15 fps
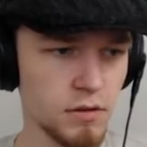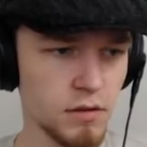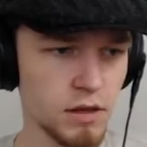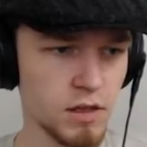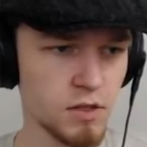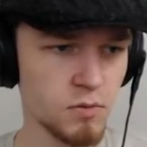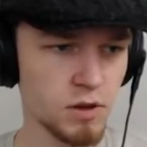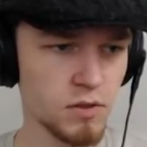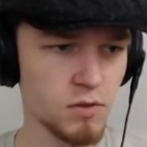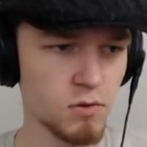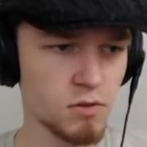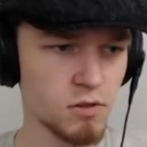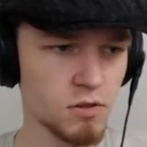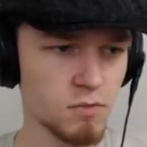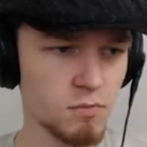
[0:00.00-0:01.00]
Because one of
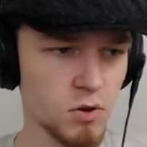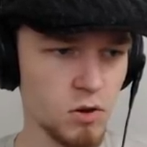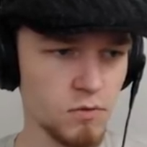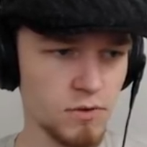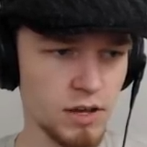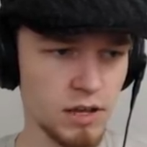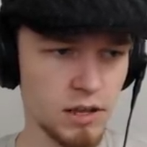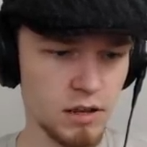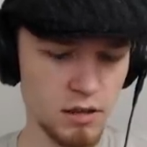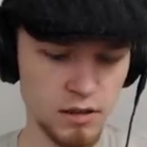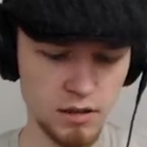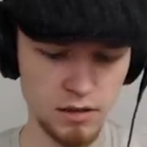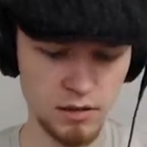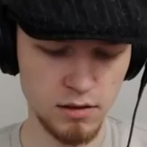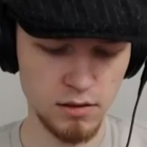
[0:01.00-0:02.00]
those is moving.
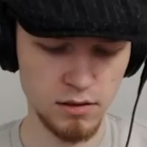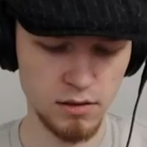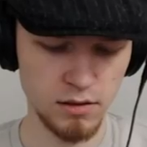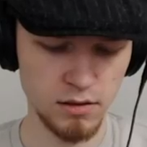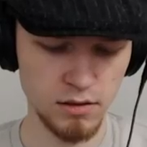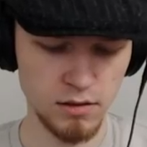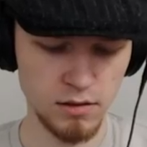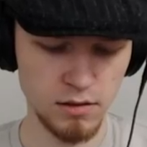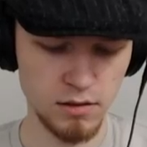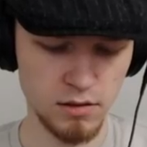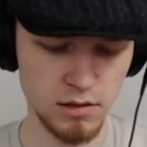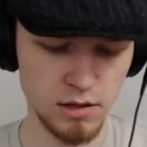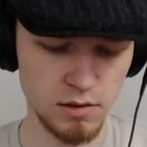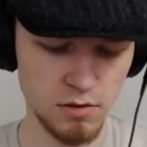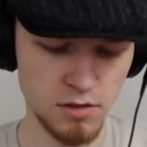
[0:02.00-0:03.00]

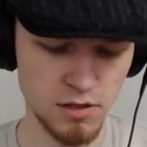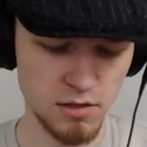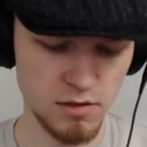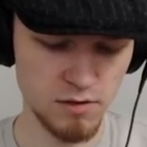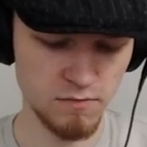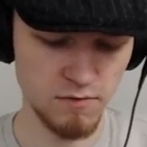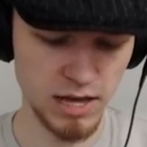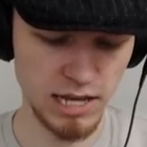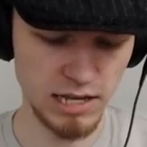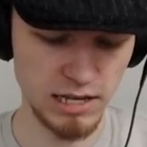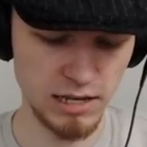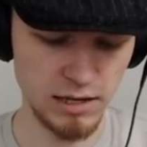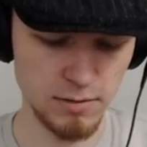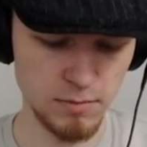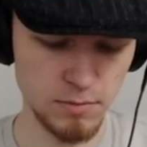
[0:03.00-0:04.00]
Use this to fight
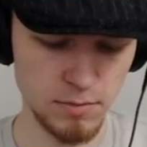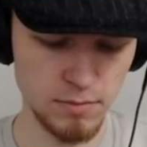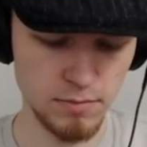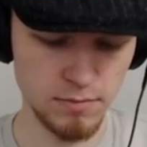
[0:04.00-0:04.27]
him.